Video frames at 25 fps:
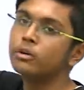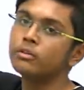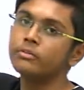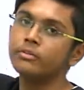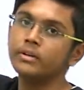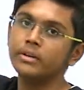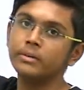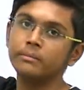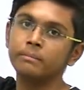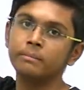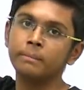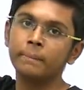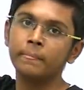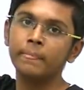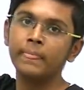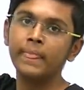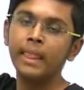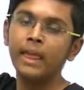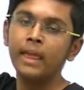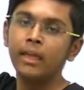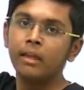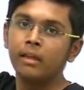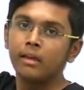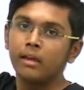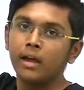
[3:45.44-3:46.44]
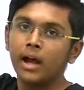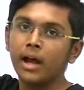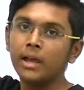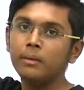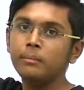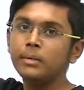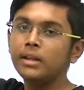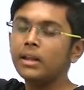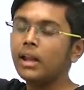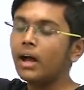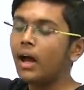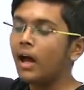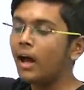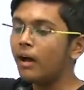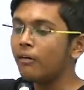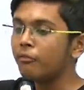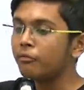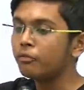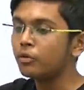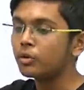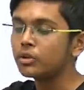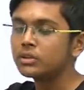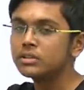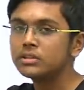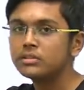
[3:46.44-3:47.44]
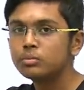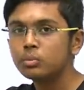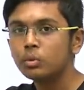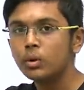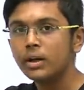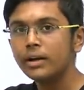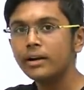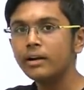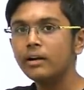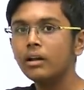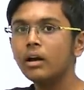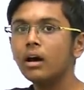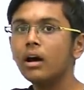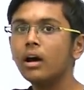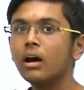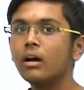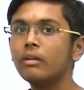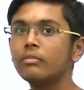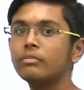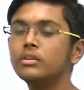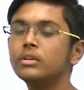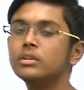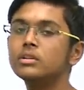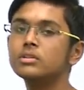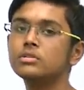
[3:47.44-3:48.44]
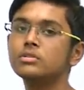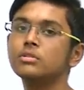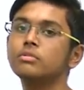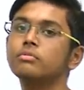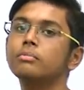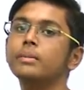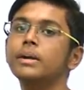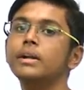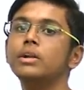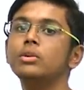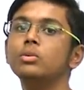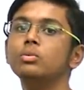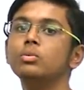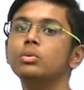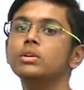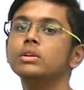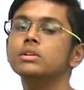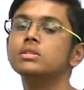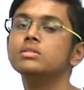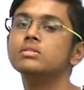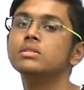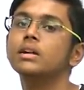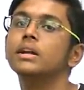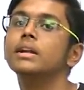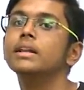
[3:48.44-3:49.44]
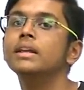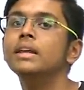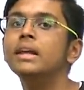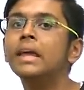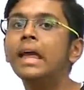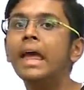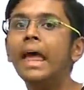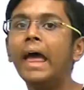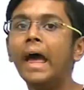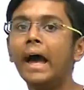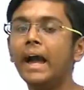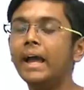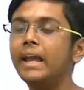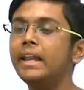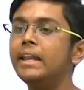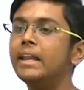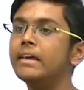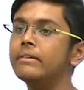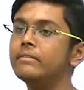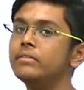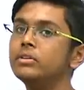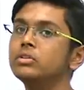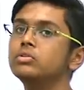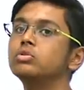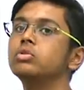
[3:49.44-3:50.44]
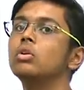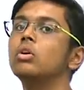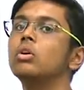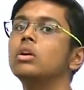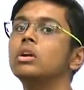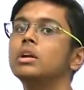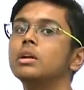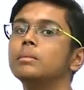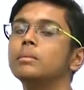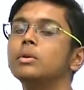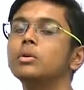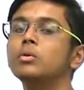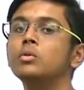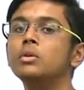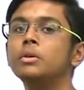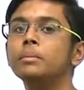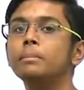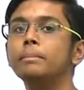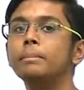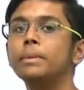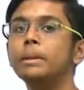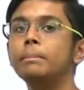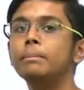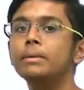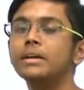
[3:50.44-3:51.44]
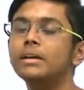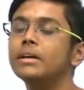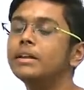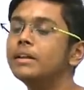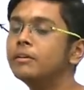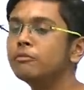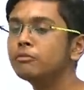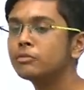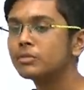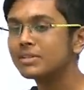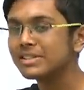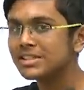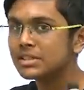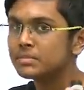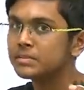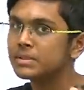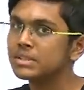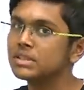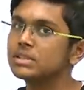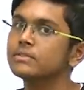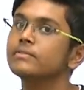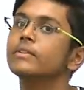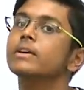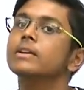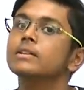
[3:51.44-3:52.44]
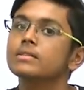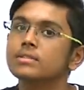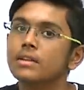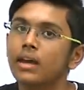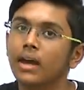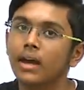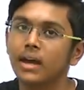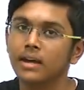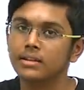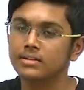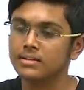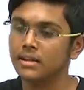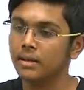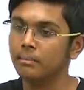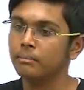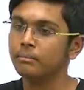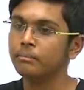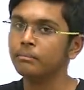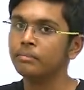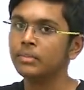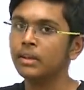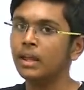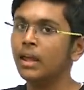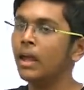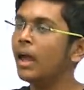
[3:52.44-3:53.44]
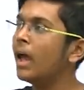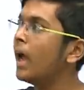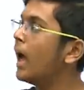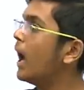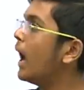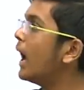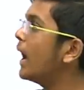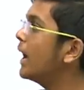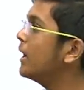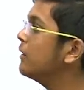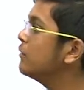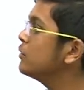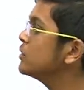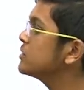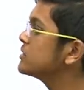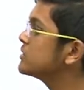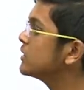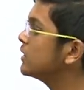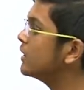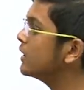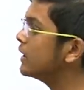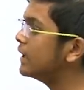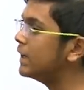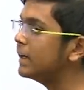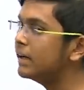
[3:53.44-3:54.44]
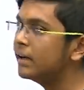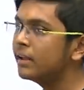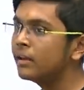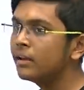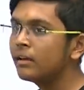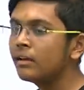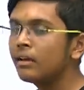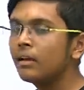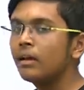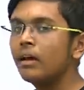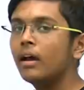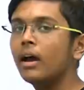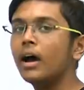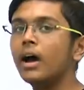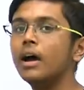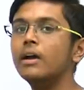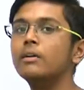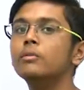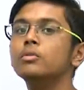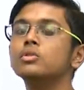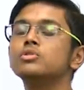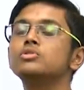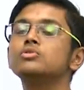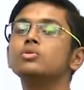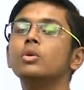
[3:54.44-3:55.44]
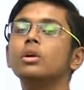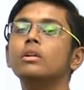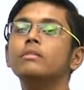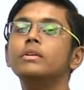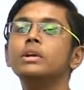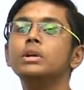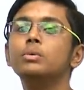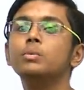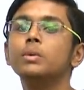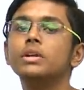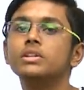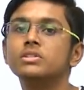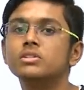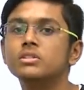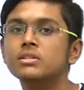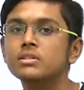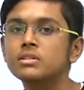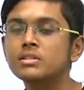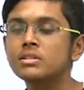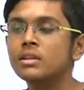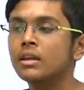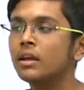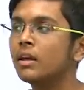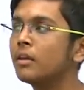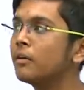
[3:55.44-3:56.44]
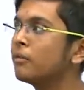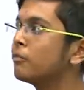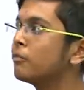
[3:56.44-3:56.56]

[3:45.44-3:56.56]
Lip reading: for fun. I mean, for the 1.5 years of my 2 year study, I never thought about preparing for a specific exam. I was reading, I was solving questions